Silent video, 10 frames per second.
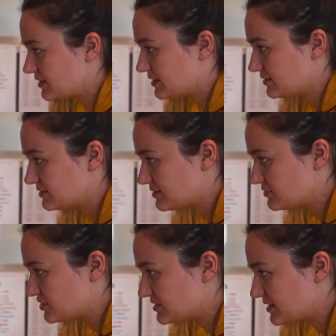this is
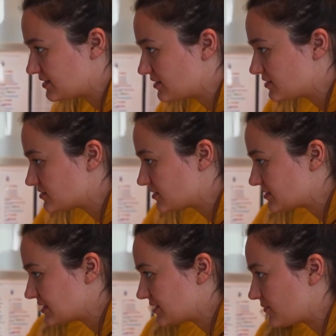how we do your
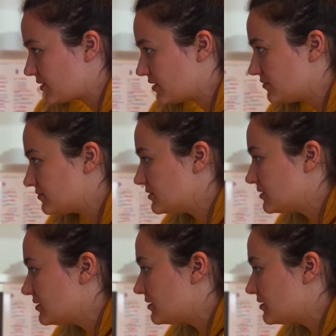virtual phone